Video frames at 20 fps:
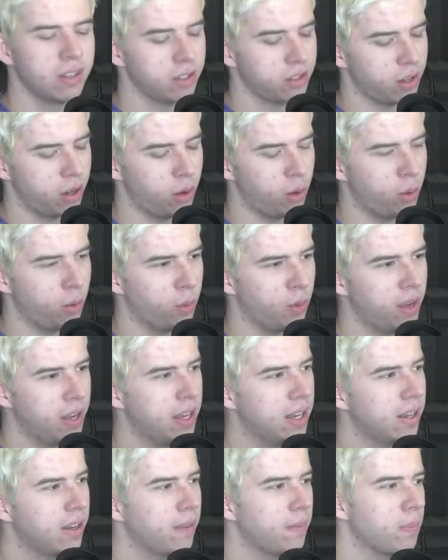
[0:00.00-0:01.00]
So
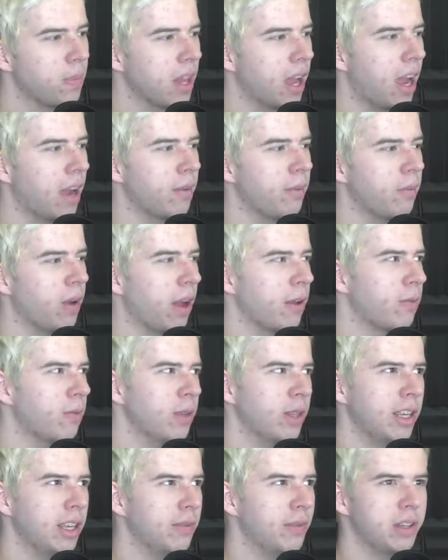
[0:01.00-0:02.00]
I
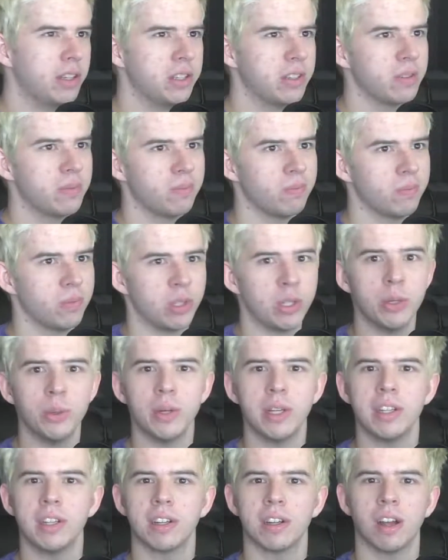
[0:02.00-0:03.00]
feel like if I just
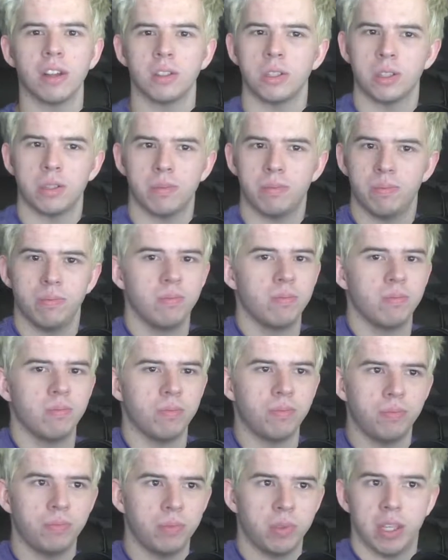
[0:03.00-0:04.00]
do it, I'll just
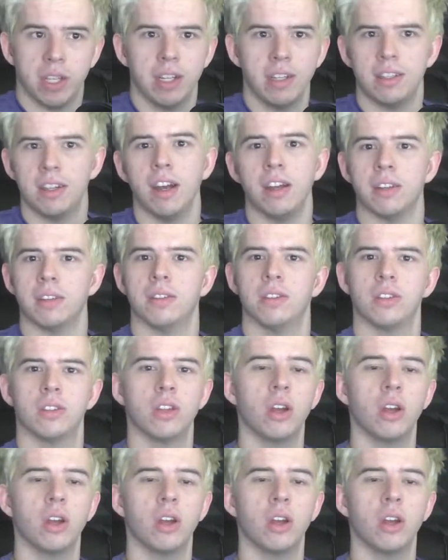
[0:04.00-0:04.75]
get it done.